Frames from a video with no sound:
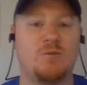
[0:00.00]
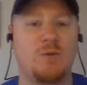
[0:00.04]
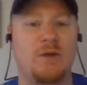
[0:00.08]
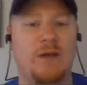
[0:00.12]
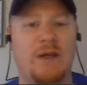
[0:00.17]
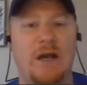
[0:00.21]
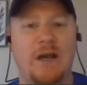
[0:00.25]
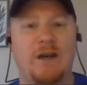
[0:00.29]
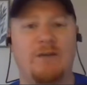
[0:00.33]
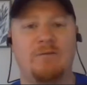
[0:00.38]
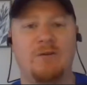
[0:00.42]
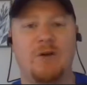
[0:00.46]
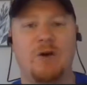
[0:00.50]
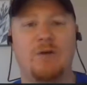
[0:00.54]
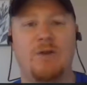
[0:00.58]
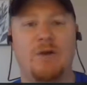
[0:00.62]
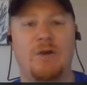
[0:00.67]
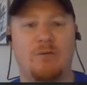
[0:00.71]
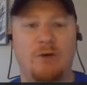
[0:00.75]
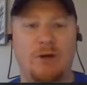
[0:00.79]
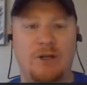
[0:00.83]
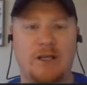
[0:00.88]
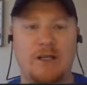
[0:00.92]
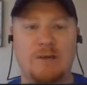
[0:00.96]
We kind of know
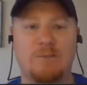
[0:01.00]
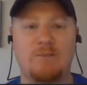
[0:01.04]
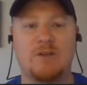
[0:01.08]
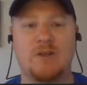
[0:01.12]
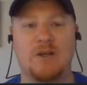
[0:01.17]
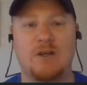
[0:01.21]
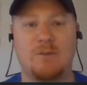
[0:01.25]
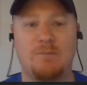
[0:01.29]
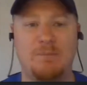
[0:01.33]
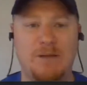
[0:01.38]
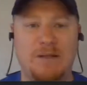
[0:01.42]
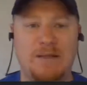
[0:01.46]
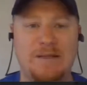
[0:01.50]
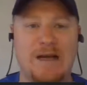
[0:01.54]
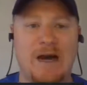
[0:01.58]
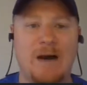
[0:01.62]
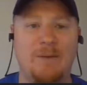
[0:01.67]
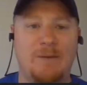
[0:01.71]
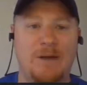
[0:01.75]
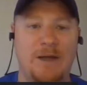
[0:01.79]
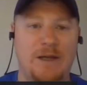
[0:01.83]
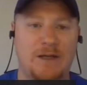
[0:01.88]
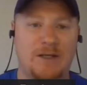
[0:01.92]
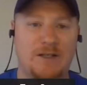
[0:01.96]
that Raheem's going to be
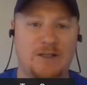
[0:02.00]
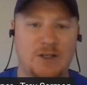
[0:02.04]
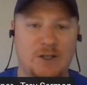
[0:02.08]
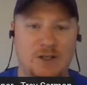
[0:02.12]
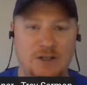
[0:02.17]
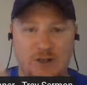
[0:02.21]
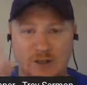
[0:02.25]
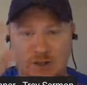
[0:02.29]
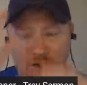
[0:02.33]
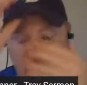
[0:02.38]
dominating touches,